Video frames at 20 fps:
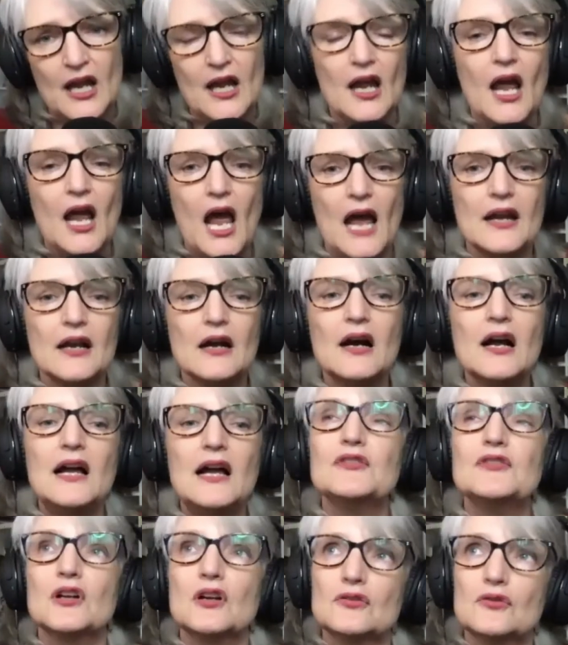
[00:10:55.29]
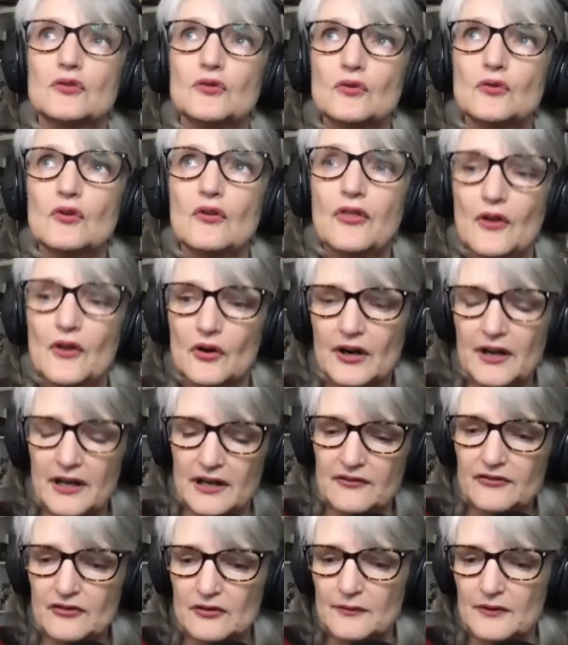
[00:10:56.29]
And I have it on good authority
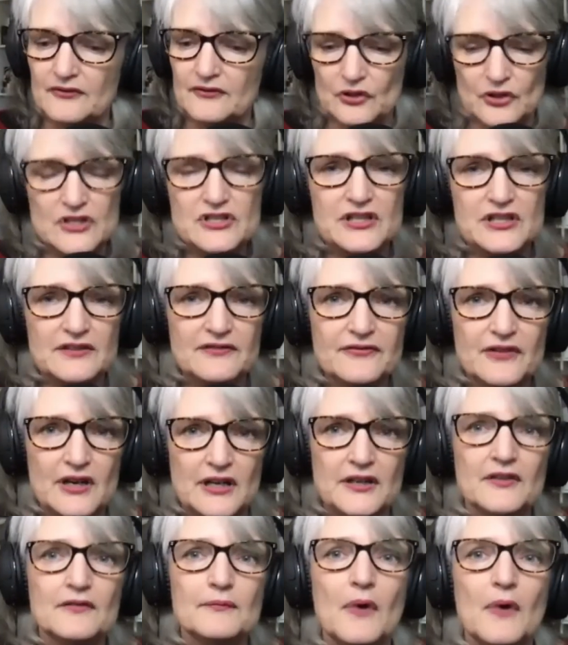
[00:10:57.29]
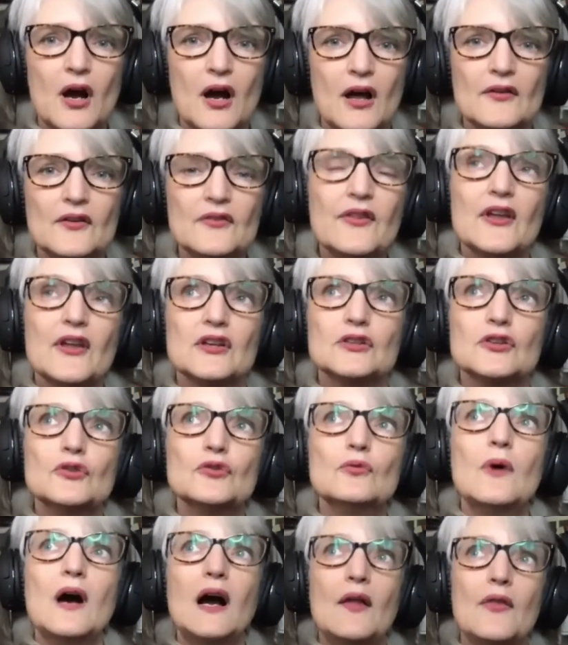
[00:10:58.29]
from a very dear friend of mine that you
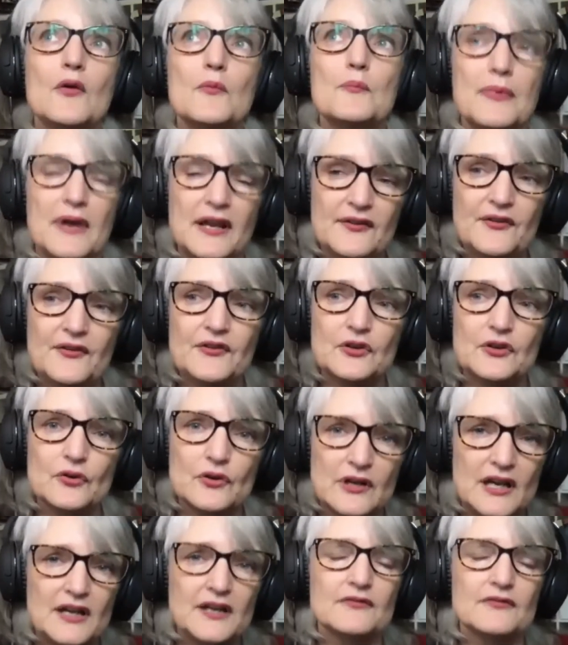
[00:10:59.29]
are the best creative